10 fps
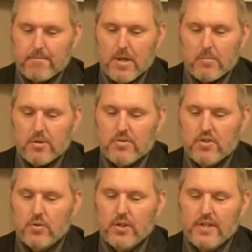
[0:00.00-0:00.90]
But whoso
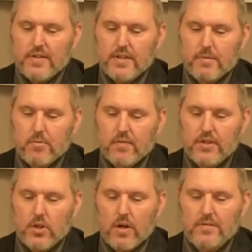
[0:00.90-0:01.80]
looketh into the perfect
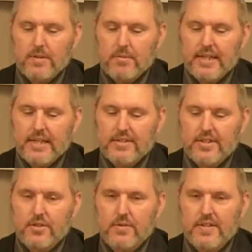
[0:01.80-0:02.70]
law of liberty and
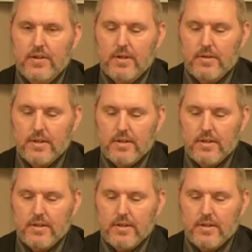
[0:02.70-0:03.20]
continueth therein,